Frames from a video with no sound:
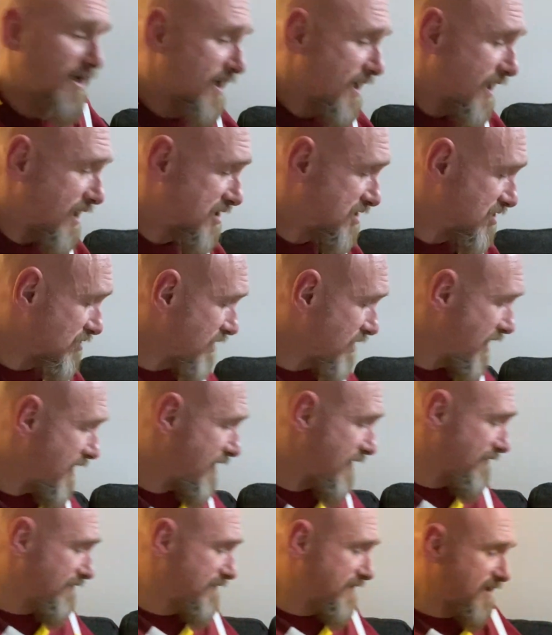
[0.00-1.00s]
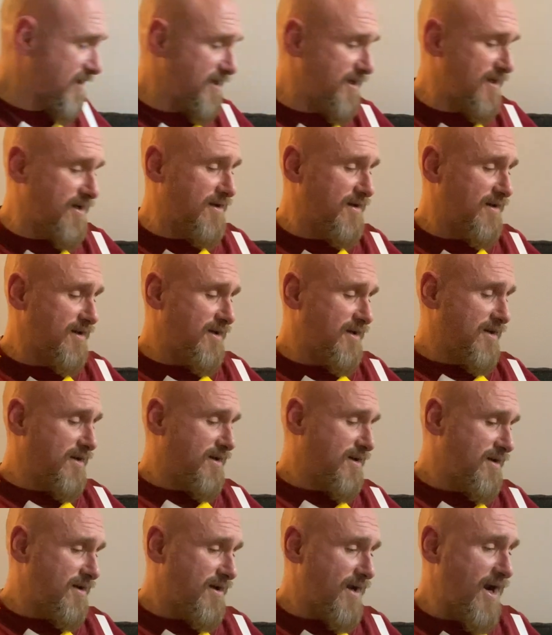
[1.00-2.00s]
I do have the
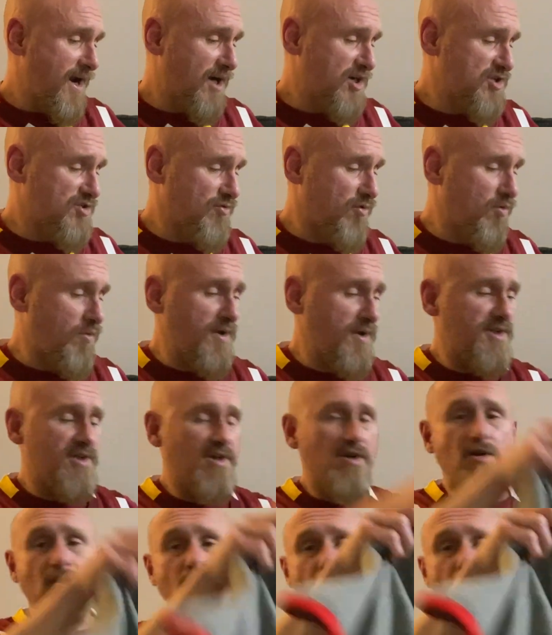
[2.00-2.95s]
actual one to go